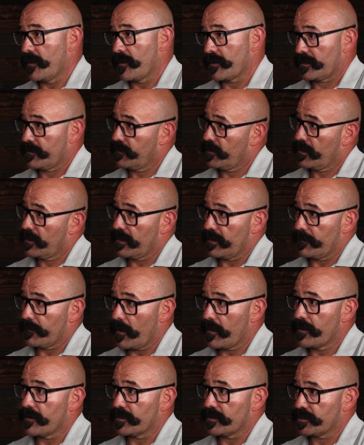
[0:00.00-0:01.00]
our community
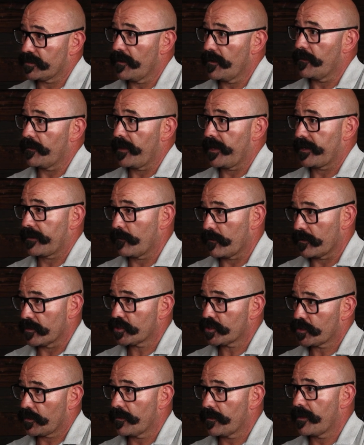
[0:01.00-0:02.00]
partners know, like, we're
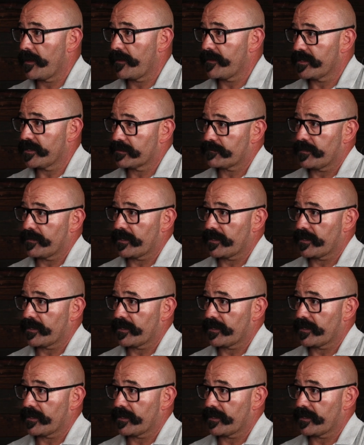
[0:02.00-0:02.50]
short on this